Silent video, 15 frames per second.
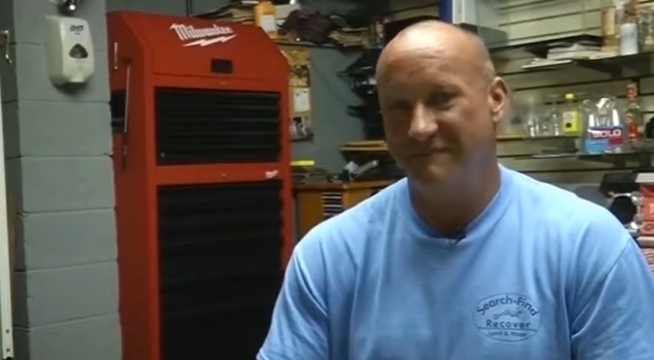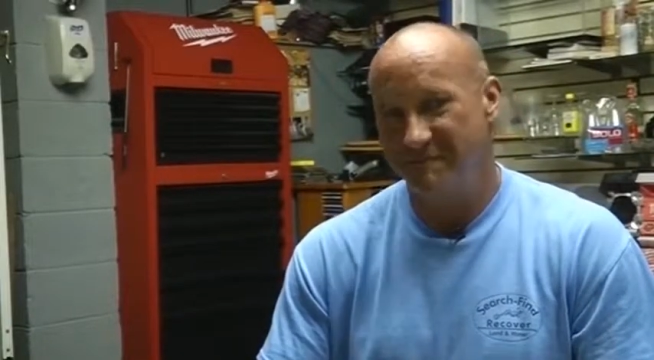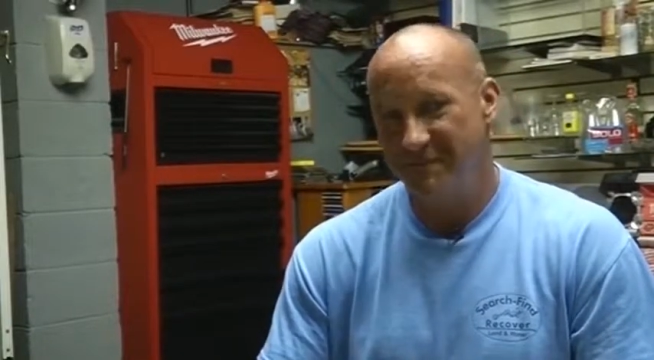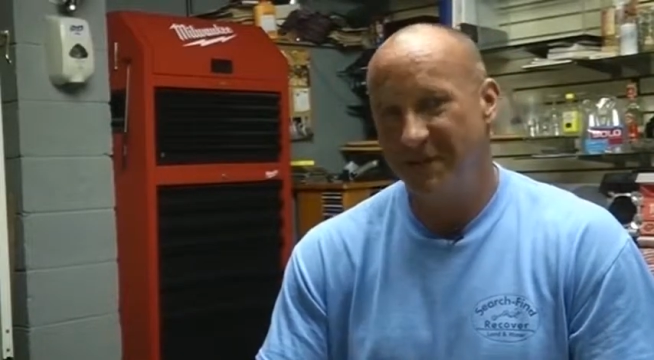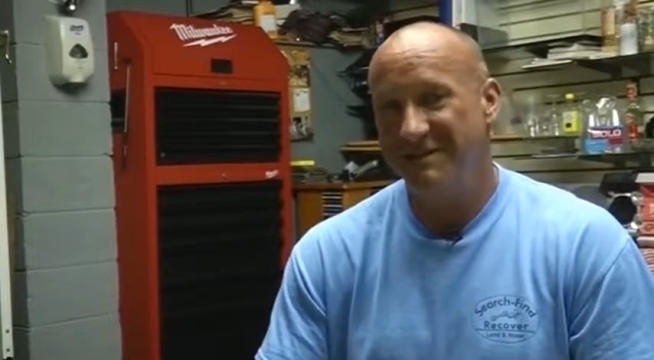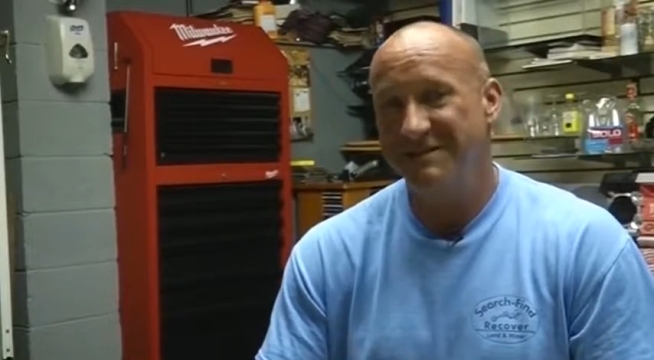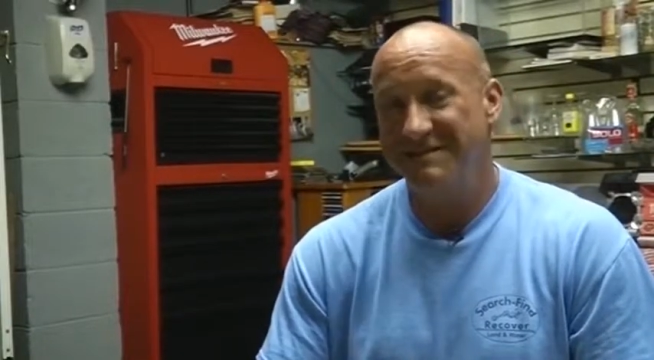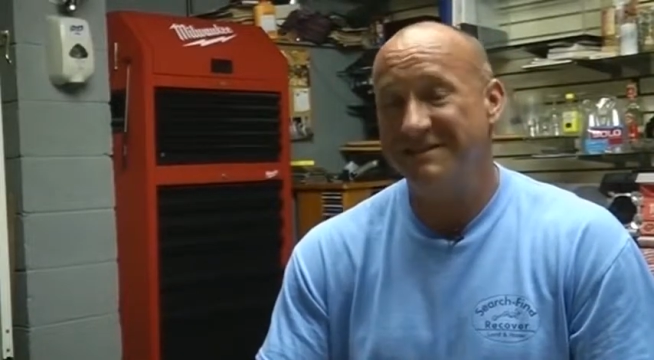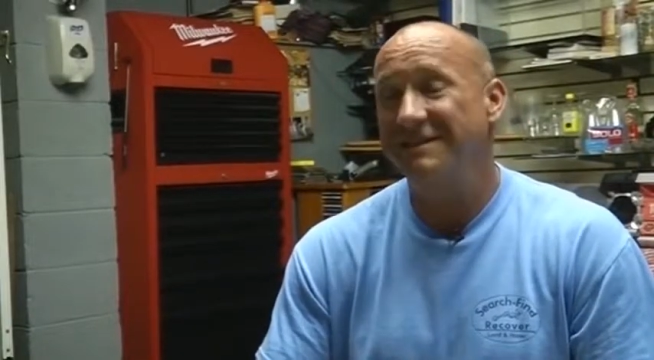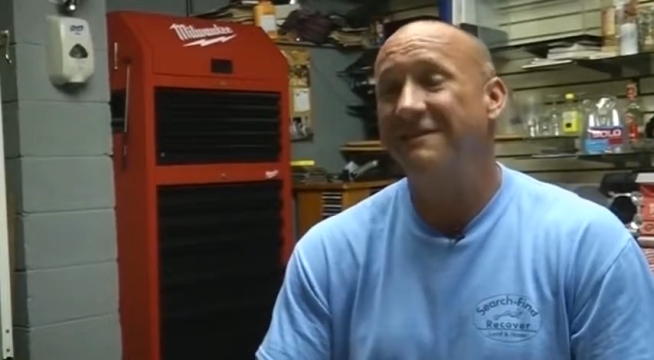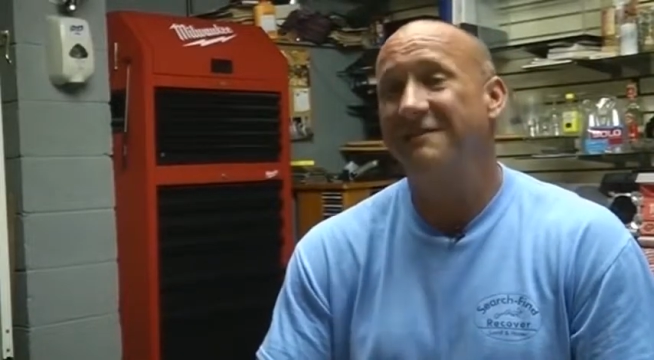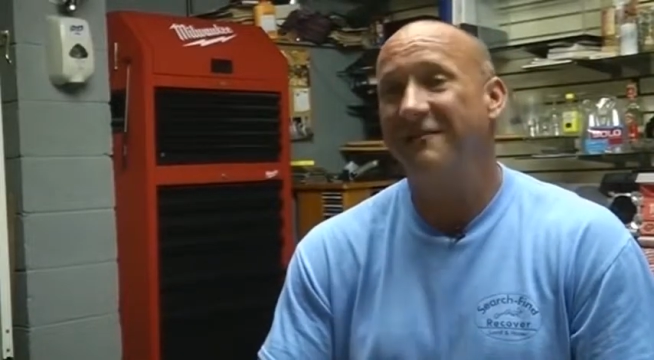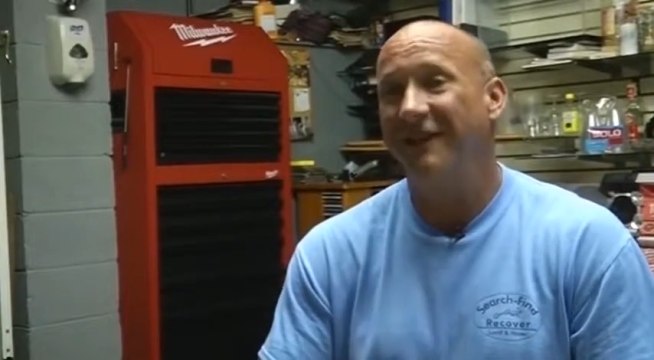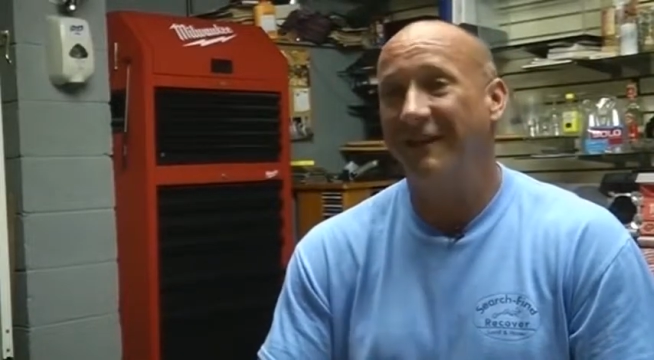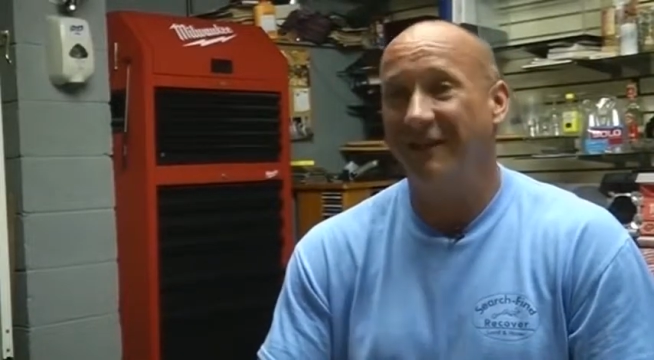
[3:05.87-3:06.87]
nice
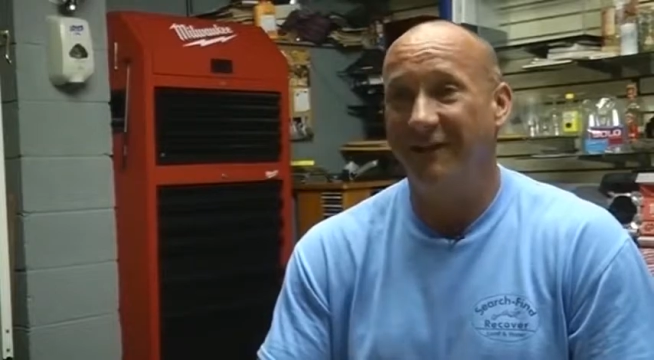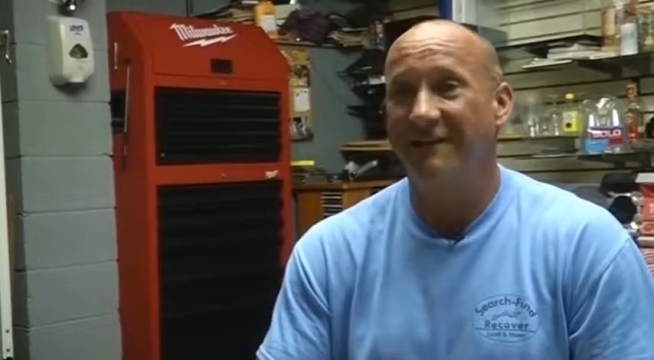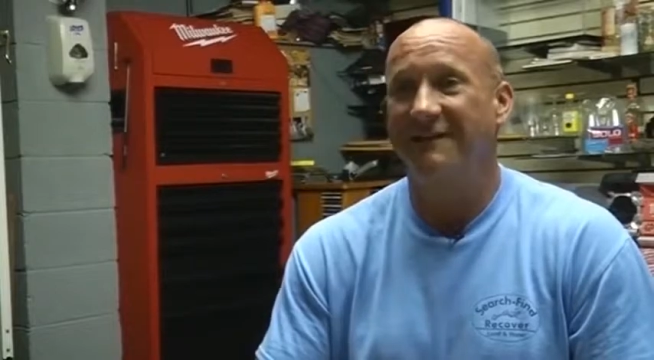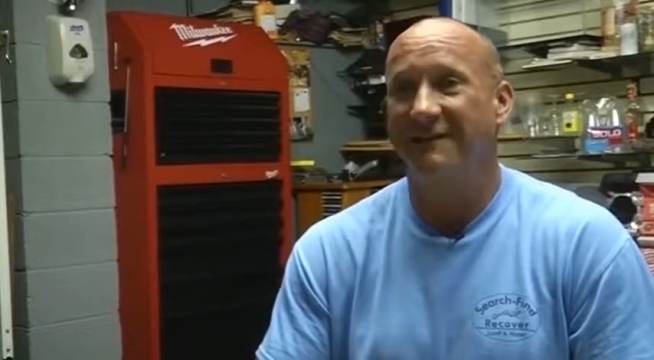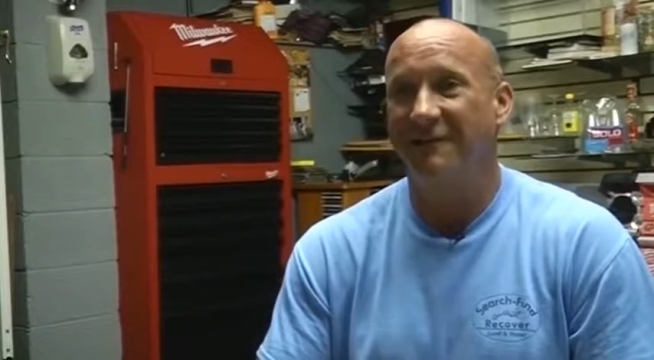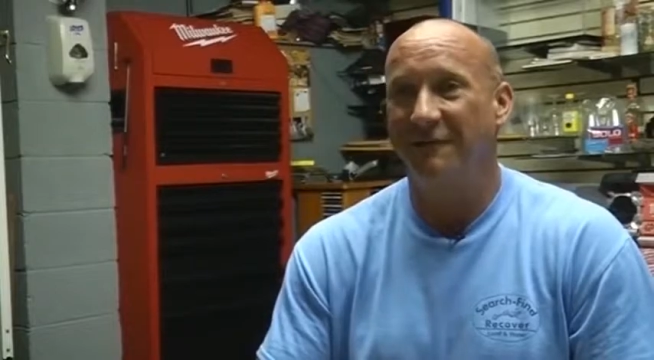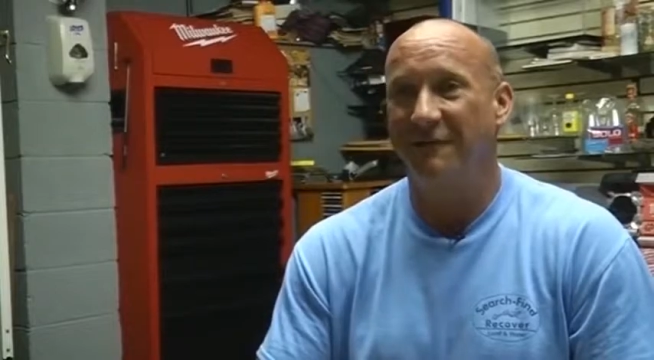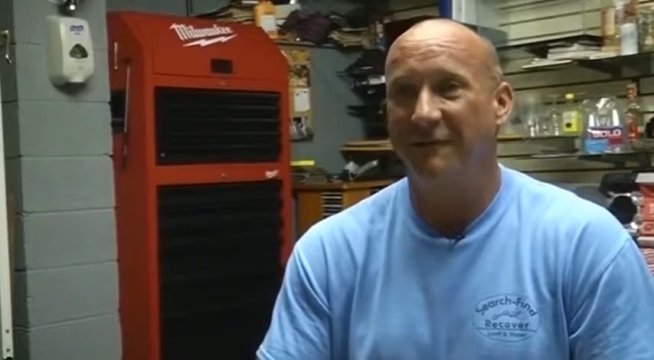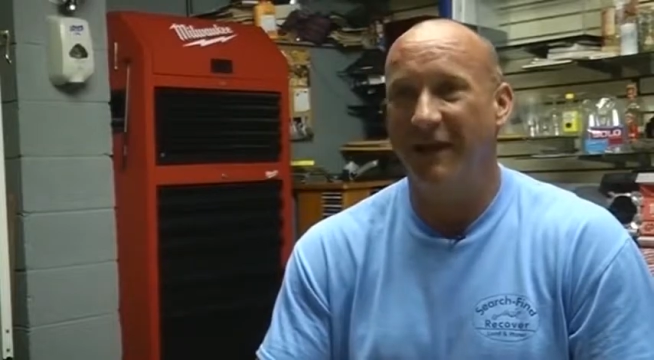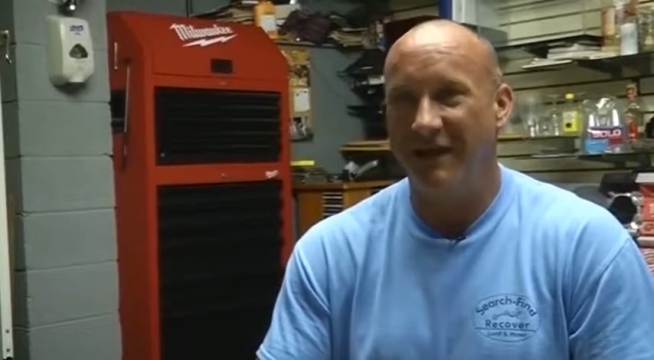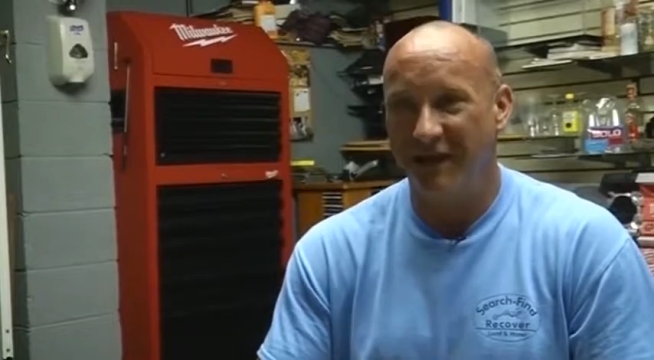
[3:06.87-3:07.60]
signal I like to hear in my